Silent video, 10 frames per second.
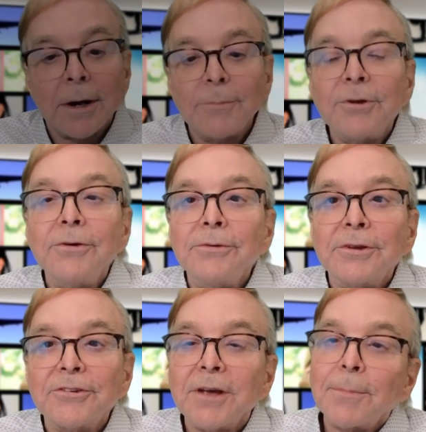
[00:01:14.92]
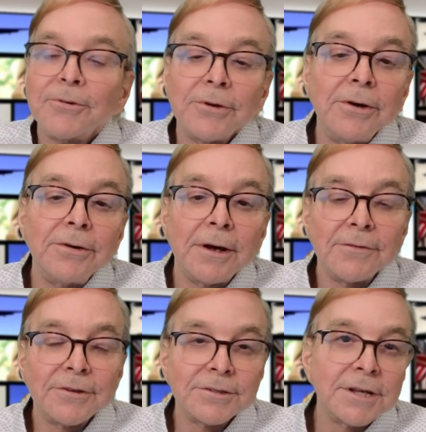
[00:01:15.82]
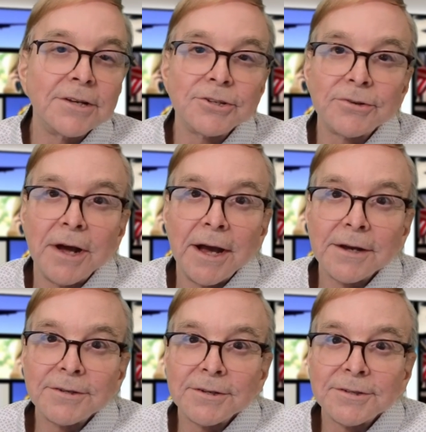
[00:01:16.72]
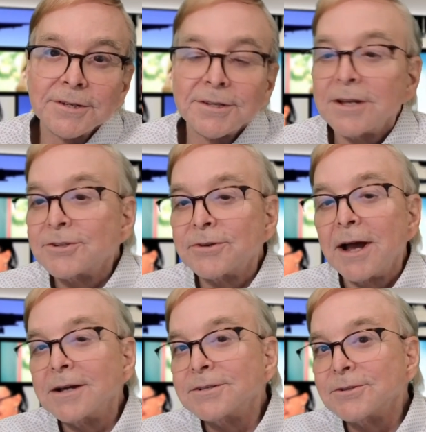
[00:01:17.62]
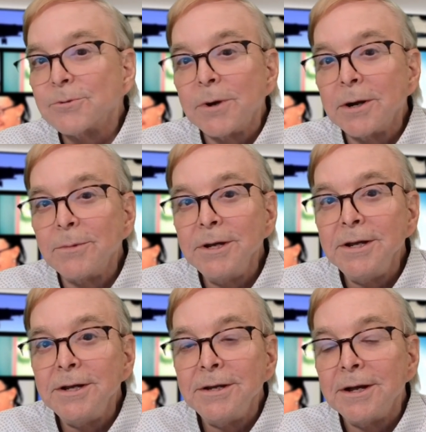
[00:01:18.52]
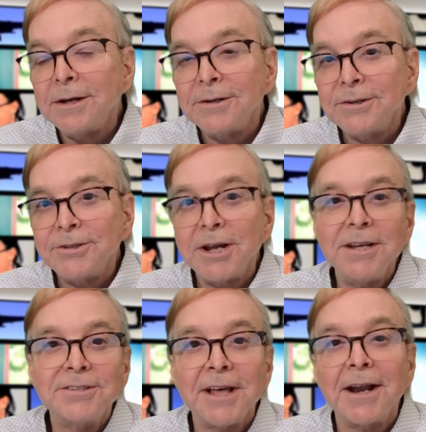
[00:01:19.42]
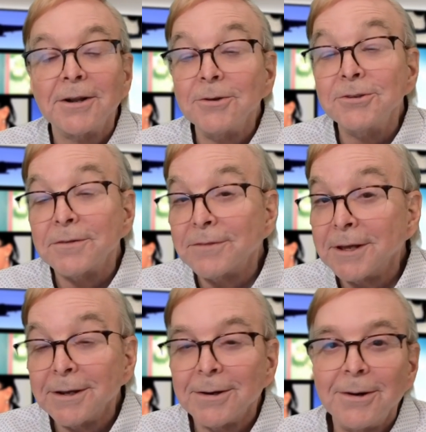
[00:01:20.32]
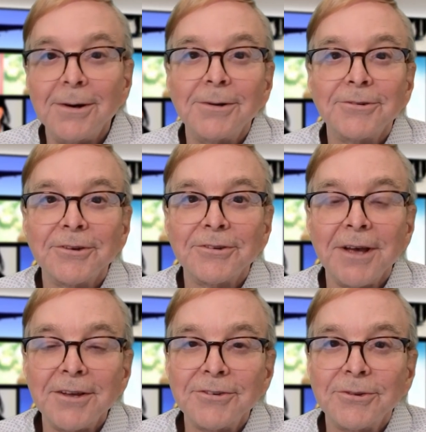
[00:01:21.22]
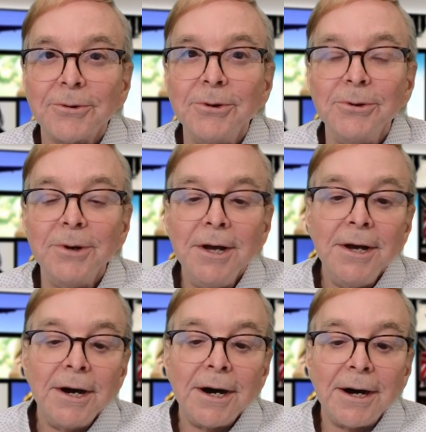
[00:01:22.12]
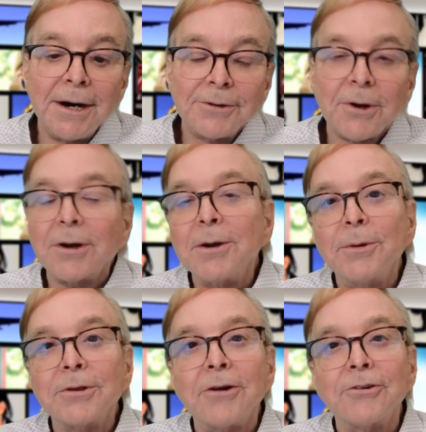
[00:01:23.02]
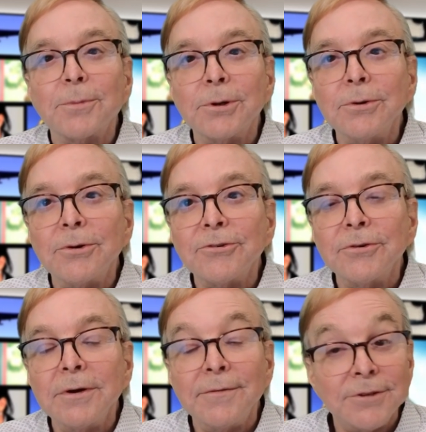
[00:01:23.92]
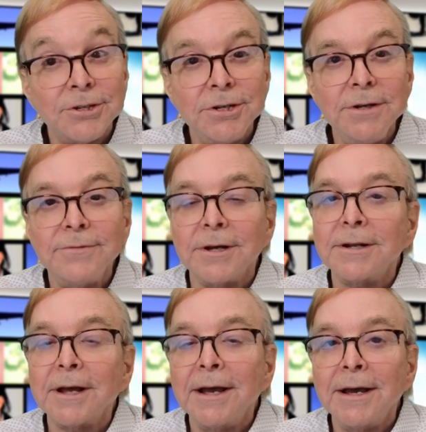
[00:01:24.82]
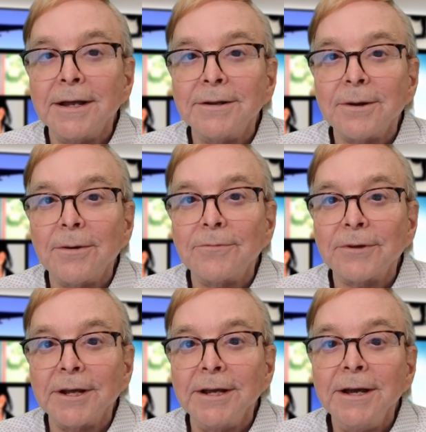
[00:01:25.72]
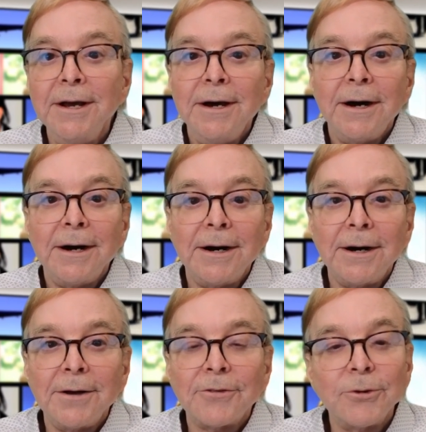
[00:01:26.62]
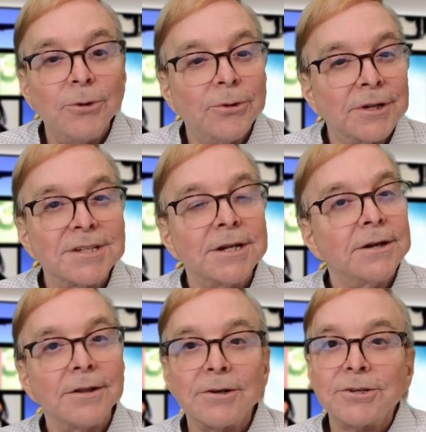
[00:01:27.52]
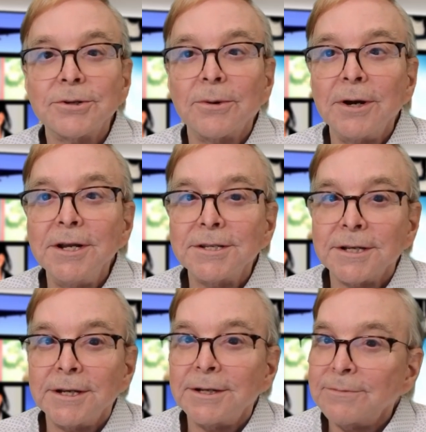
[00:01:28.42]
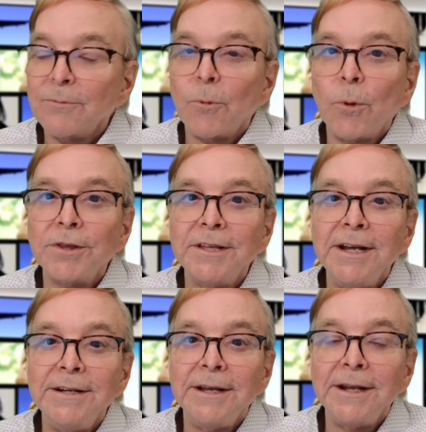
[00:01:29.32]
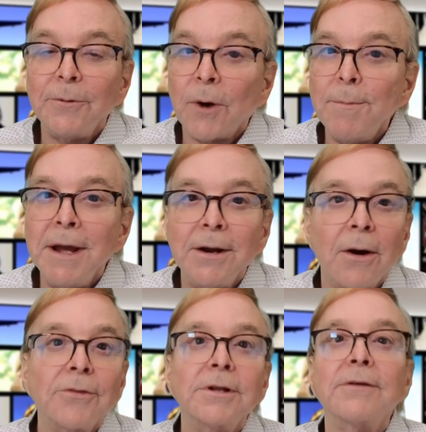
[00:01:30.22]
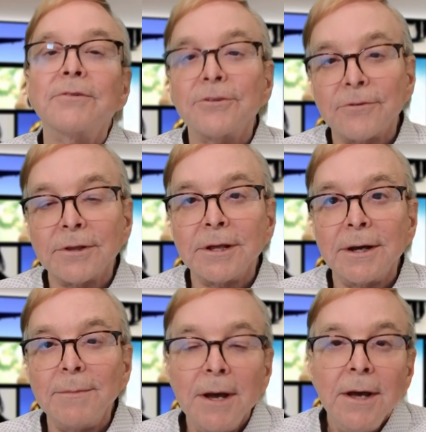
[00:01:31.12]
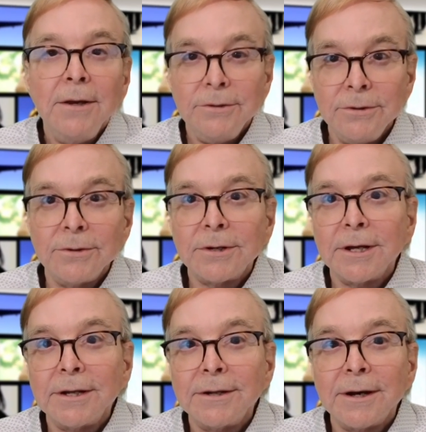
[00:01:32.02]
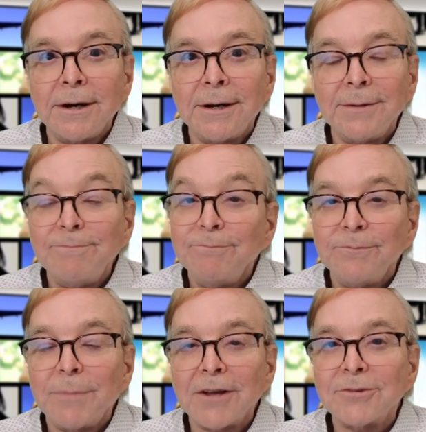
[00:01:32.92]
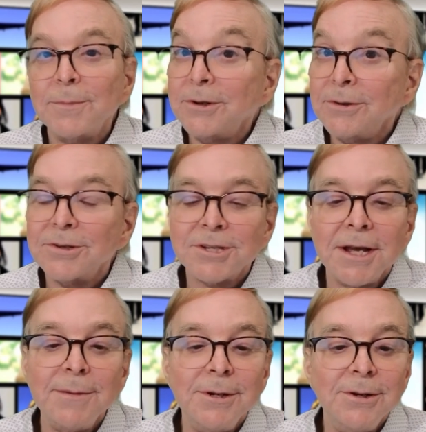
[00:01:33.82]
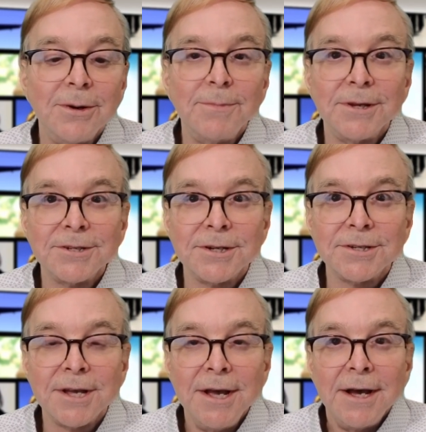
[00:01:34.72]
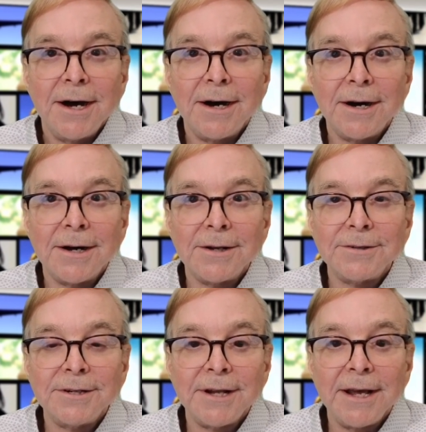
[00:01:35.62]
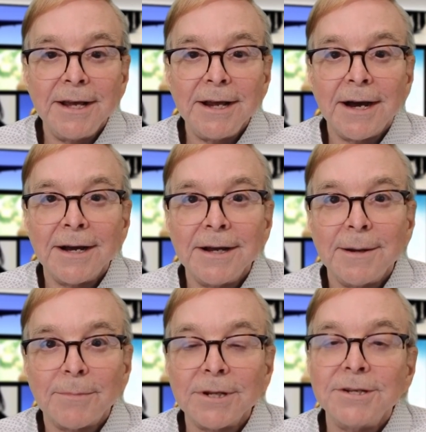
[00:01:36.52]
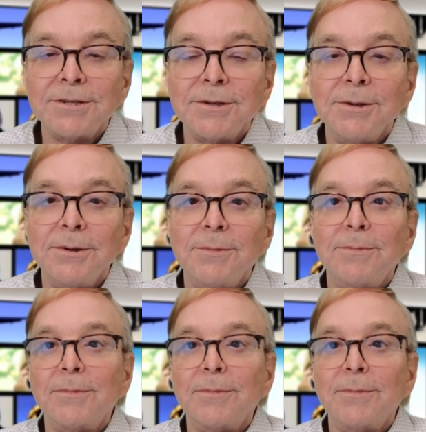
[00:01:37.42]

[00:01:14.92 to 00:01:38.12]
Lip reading: to this episode of Success Tracks. And Success Tracks is where we chase that elusive thing called success through talking with entrepreneurs who have achieved it, and hopefully through listening to their stories and what they did and what made all the difference for them, you can possibly do the same in your business. Today I am pleased to